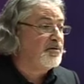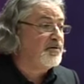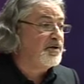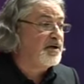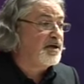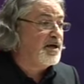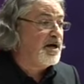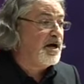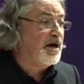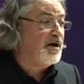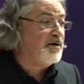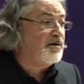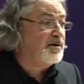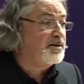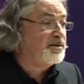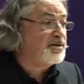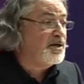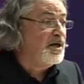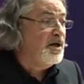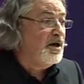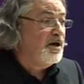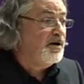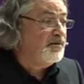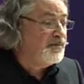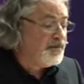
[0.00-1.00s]
of the recurrence
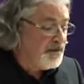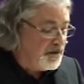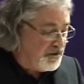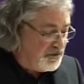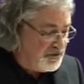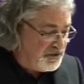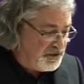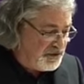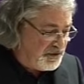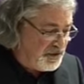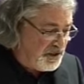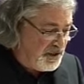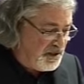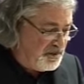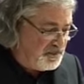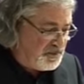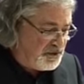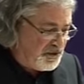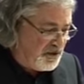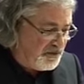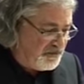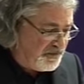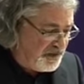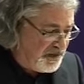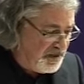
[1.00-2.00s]
of those
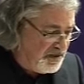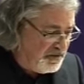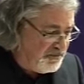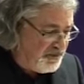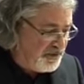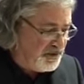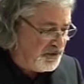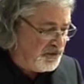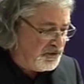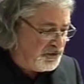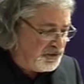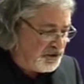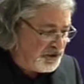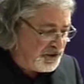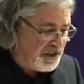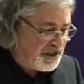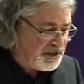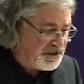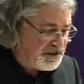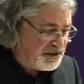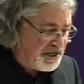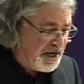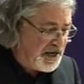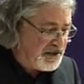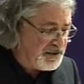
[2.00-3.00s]
themes of evolution,
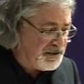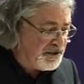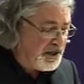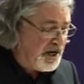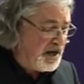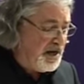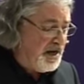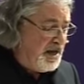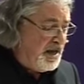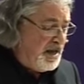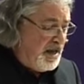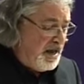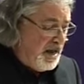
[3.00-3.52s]
etc.,